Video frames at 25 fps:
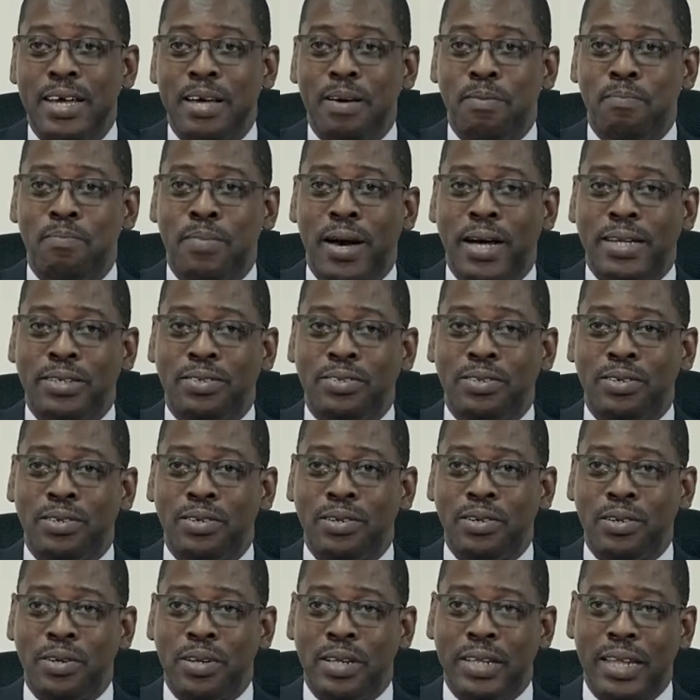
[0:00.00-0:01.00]
but
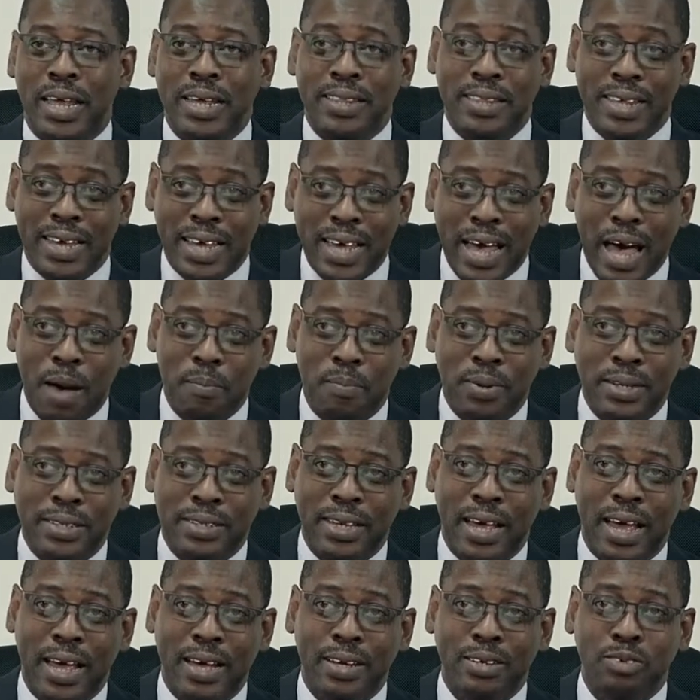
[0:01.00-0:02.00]
to let the
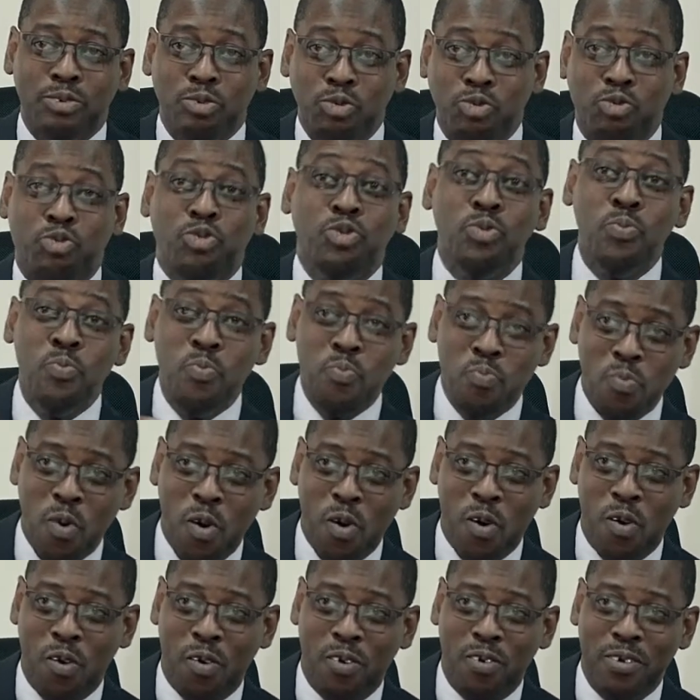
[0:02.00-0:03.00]
capital do
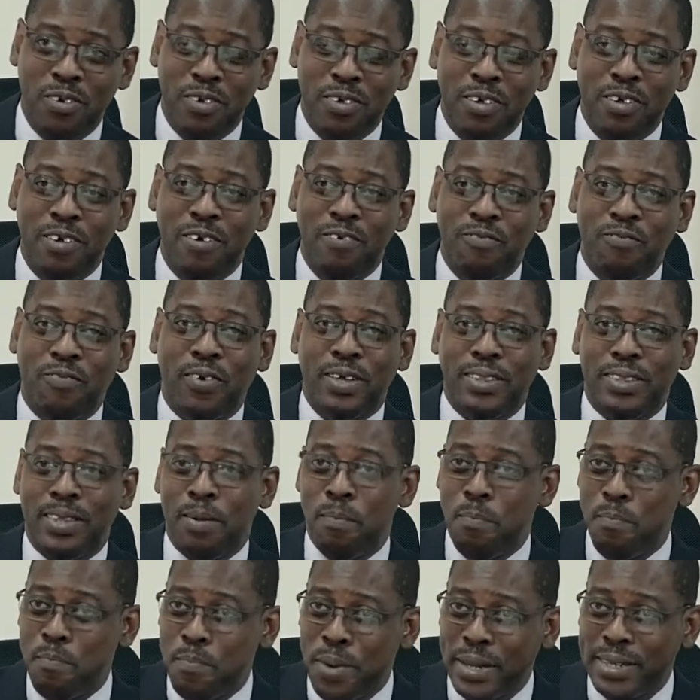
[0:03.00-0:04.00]
more for the
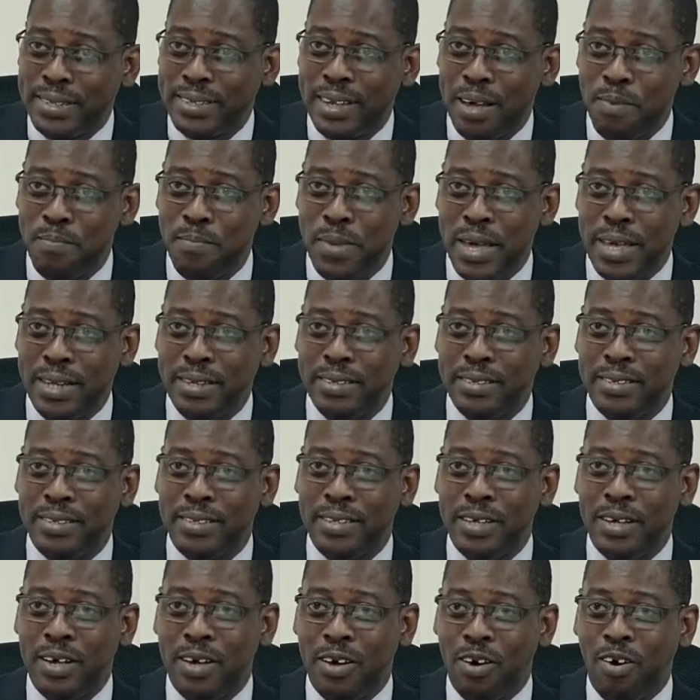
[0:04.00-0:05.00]
betterment
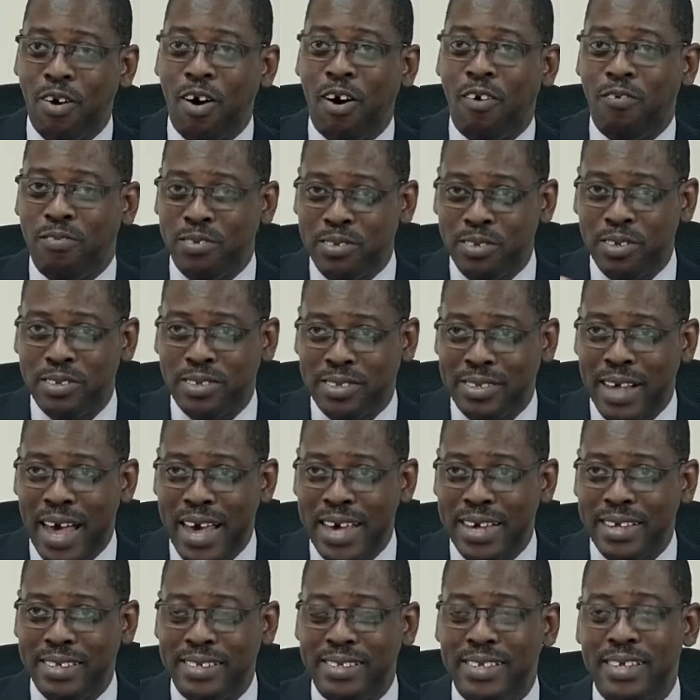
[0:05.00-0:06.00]
of
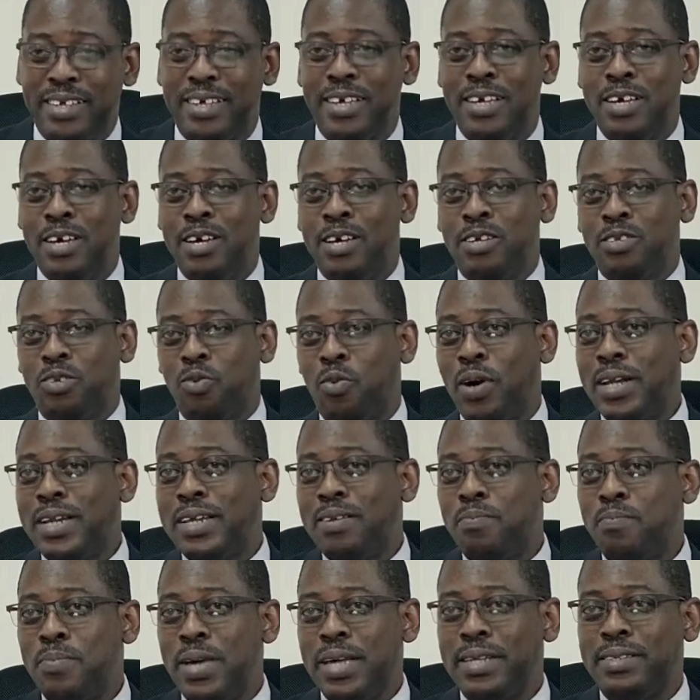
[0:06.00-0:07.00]
society. So what it
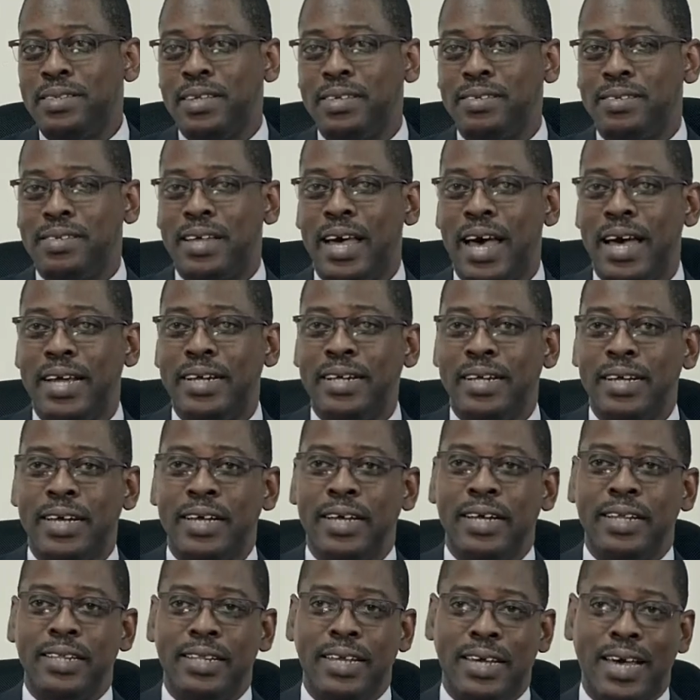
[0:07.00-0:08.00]
means is that
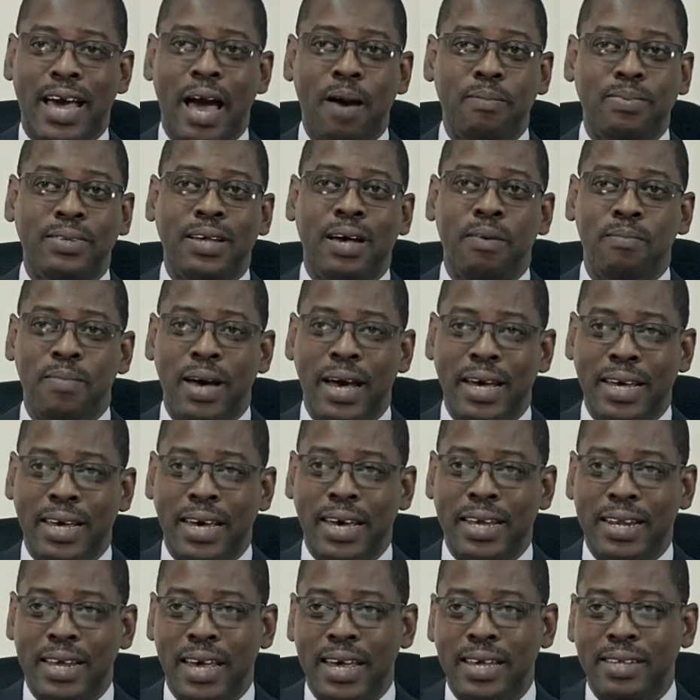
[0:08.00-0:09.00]
the capital
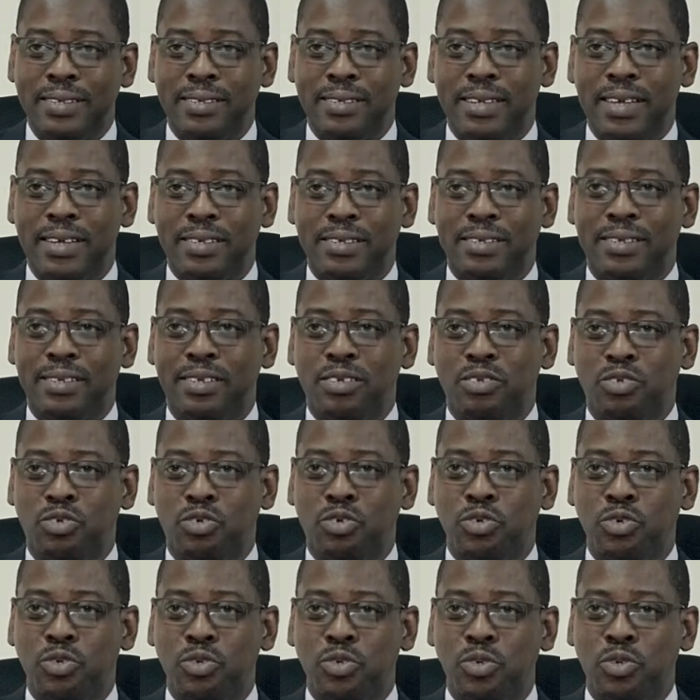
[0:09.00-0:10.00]
market exists
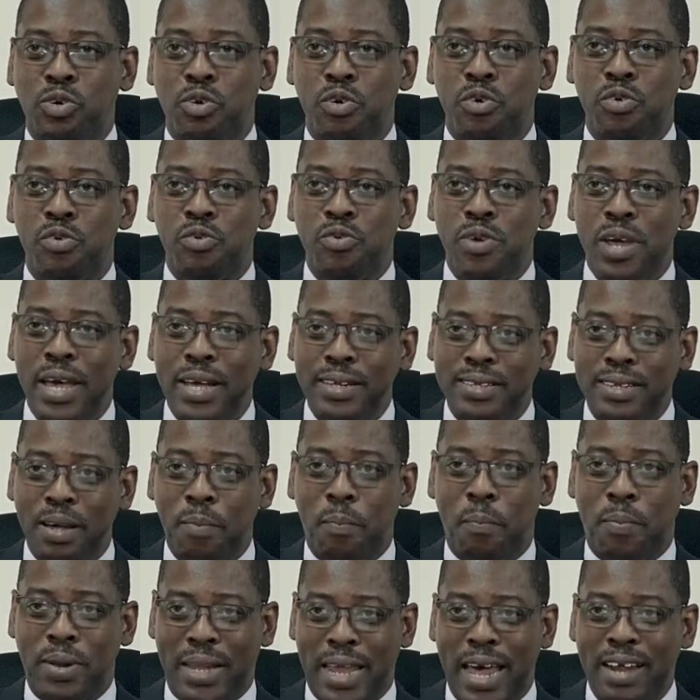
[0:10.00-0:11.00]
to create a
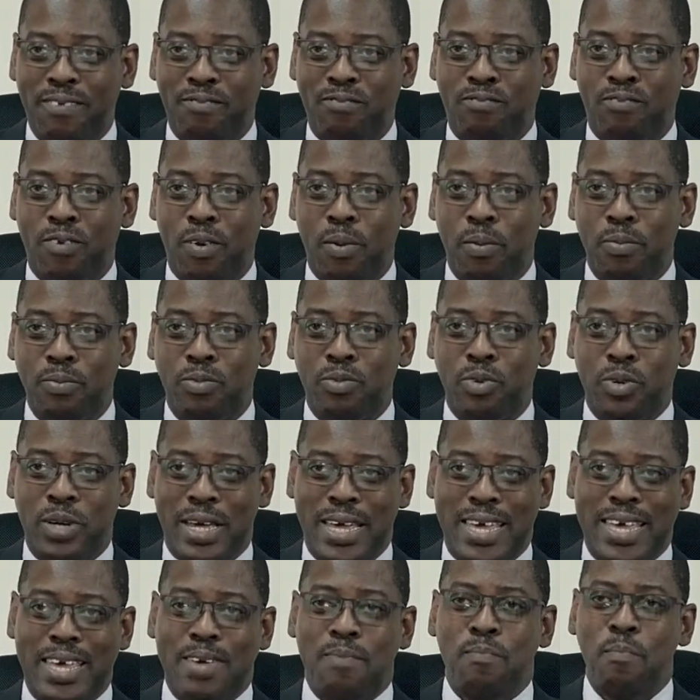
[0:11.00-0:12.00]
platform to
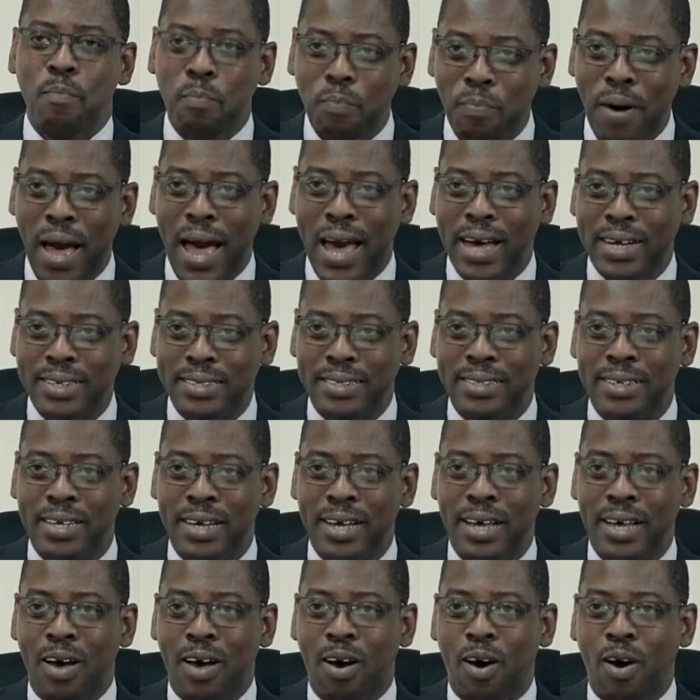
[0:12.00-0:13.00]
impact
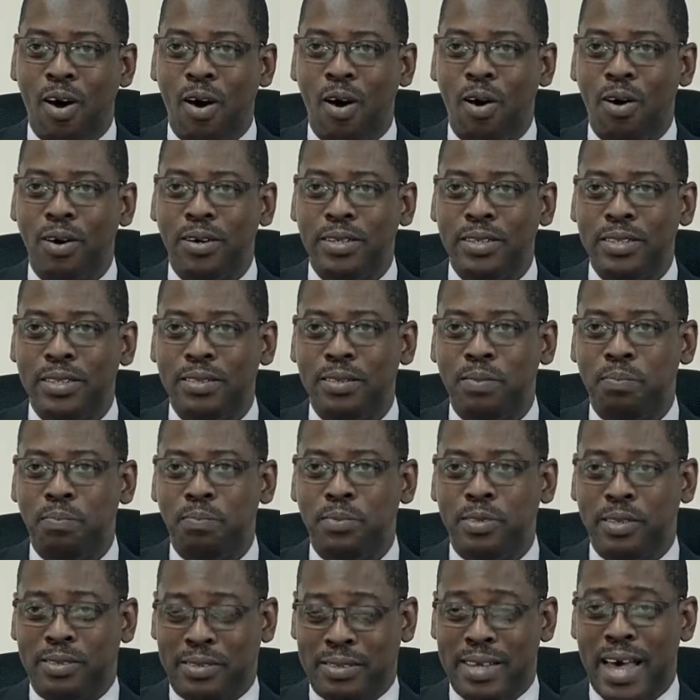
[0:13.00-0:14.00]
on
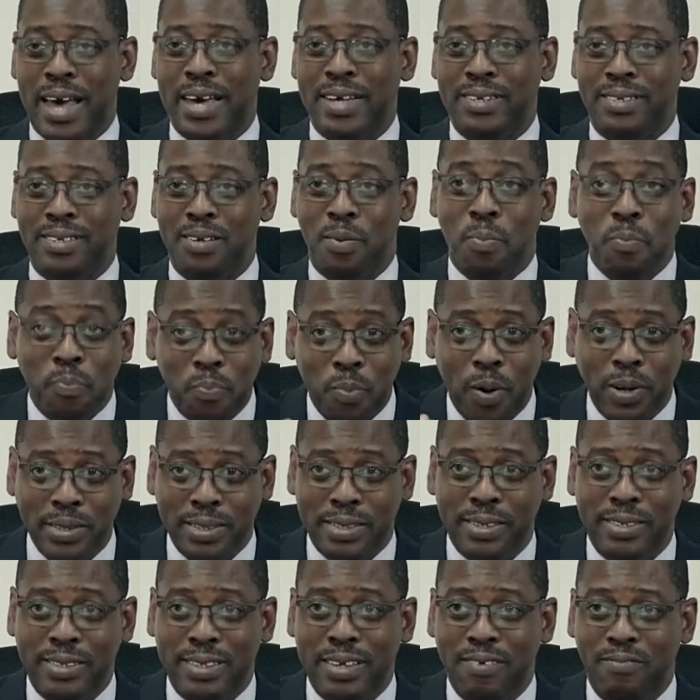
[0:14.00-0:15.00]
society
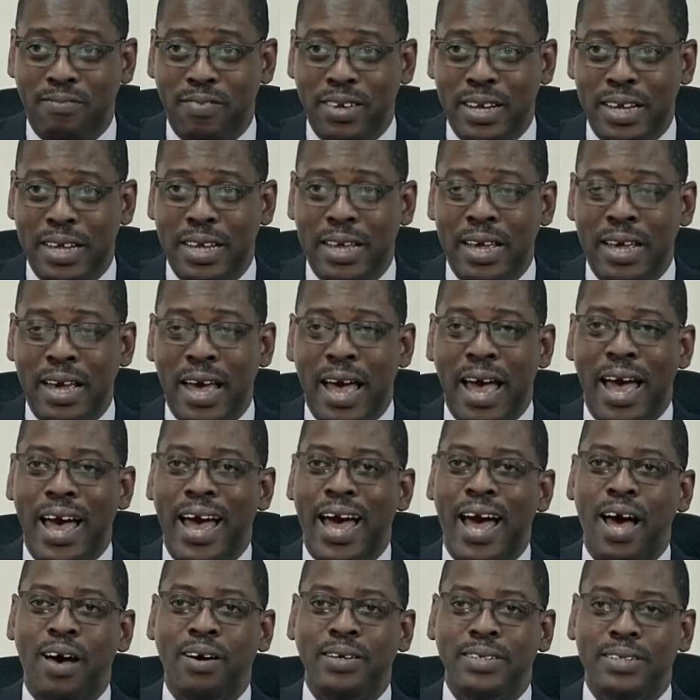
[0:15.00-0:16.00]
positively.
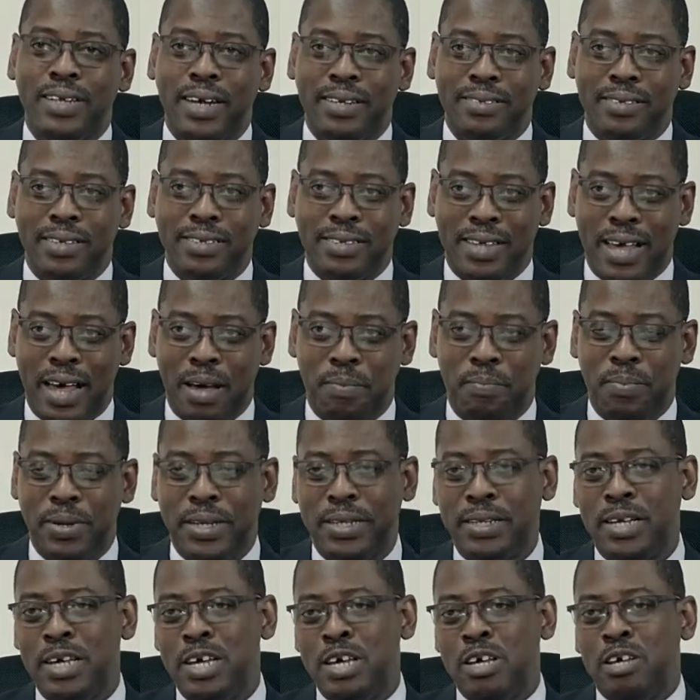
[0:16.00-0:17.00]
How does this happen?
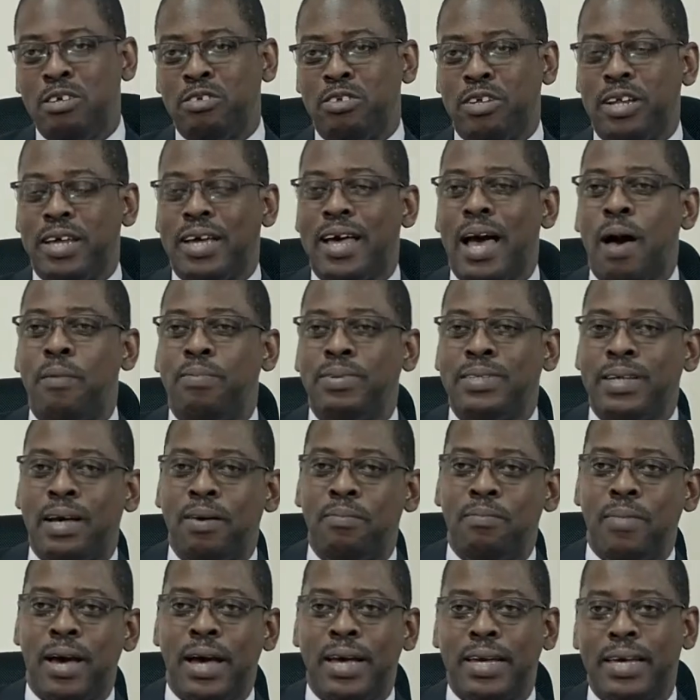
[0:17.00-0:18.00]
So the capital
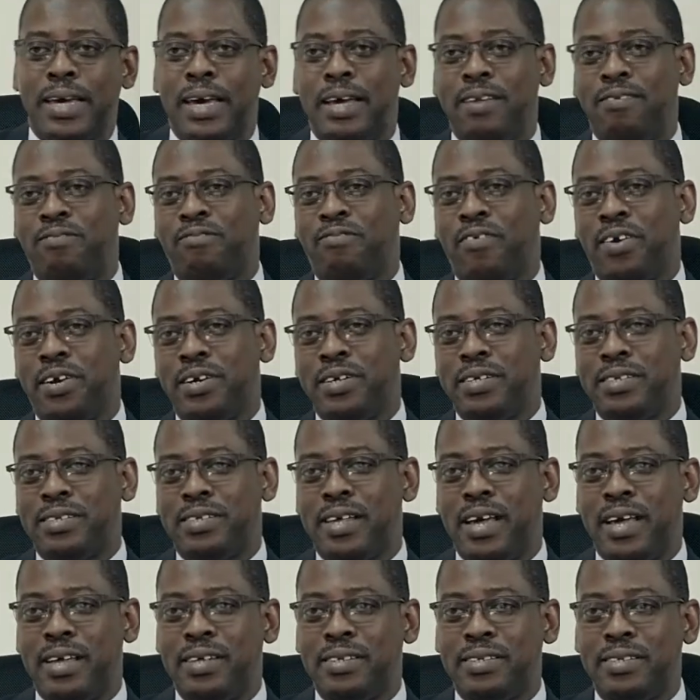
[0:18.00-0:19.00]
market, for
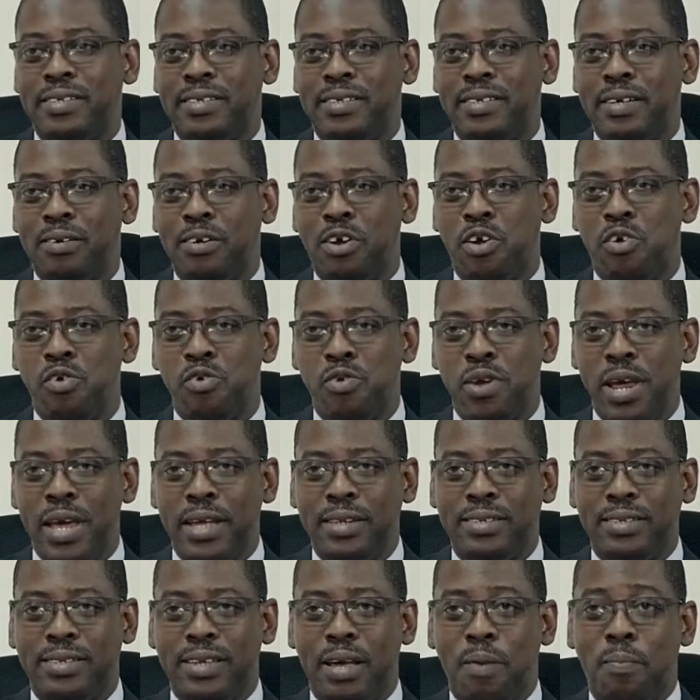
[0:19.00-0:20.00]
instance,
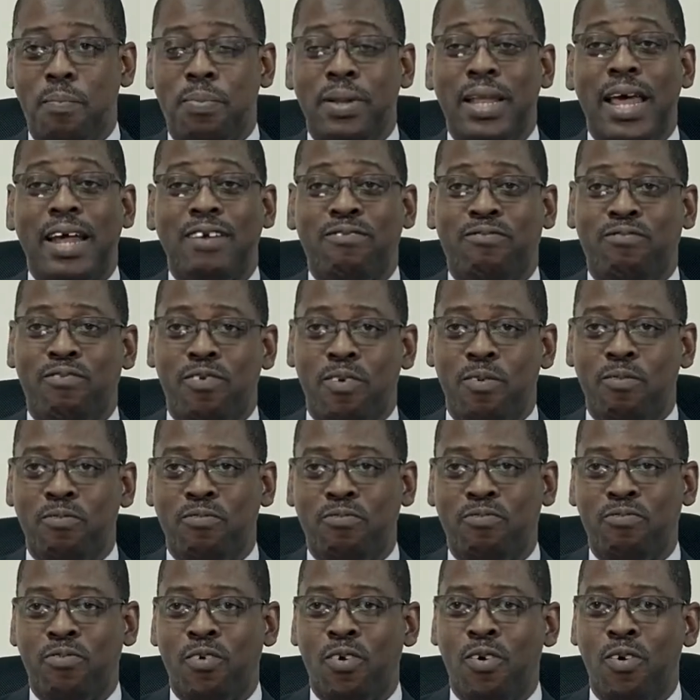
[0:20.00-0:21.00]
creates a platform
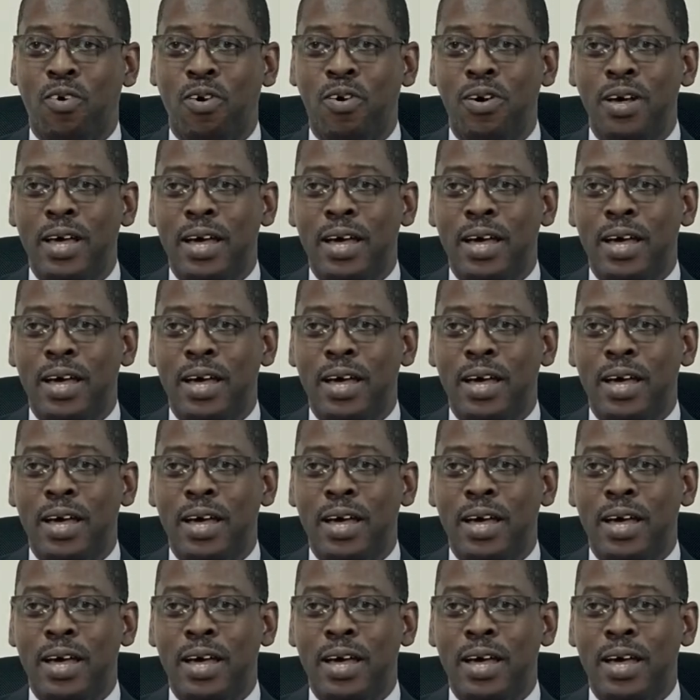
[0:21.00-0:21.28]
for